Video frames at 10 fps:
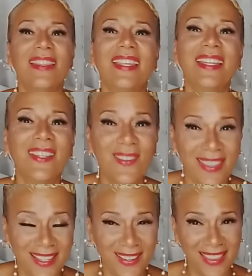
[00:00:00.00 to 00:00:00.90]
Thank you
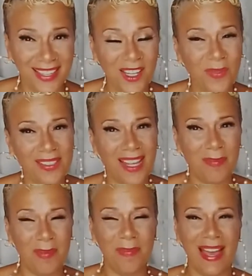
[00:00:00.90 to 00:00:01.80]
for
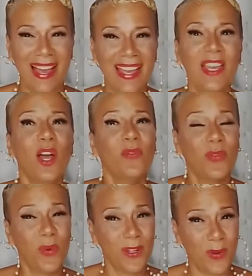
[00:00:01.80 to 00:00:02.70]
stopping by
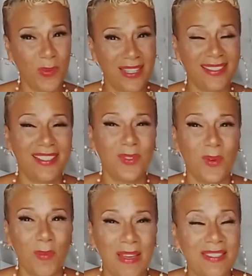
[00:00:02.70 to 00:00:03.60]
for your weekly
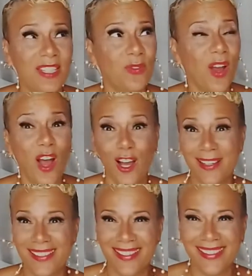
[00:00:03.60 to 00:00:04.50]
general message from
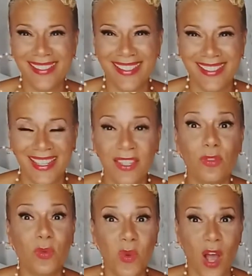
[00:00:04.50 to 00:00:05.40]
August the 16th
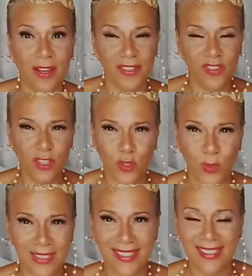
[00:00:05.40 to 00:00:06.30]
through August the
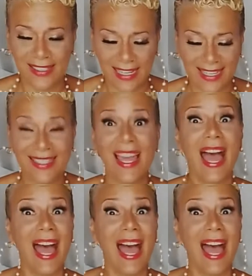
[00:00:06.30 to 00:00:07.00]
22nd.